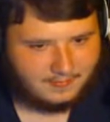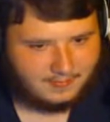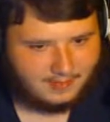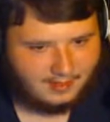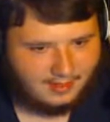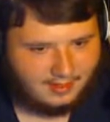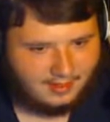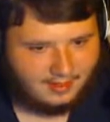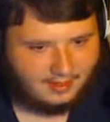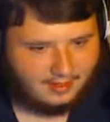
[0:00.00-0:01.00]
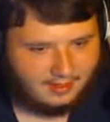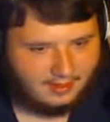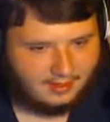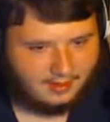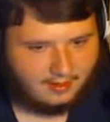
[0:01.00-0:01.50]

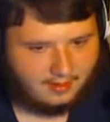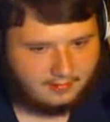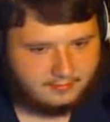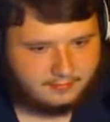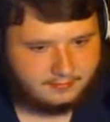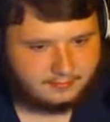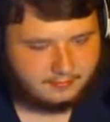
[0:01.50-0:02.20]
Nobody speaks.